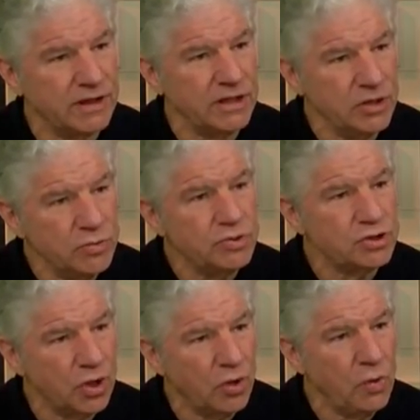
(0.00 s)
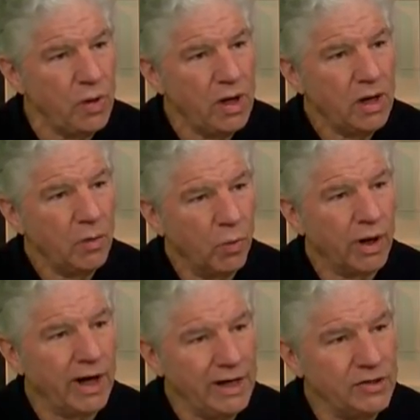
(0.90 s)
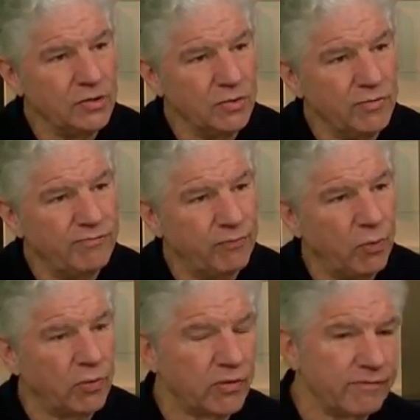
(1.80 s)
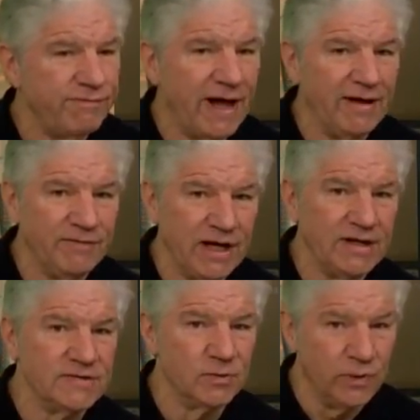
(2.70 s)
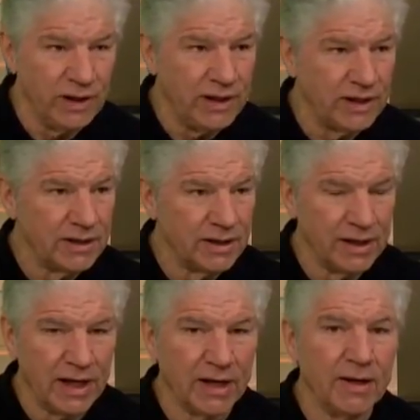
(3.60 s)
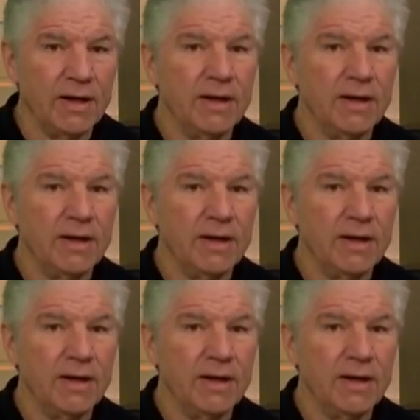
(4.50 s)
Can you show what I do four or five days a week again?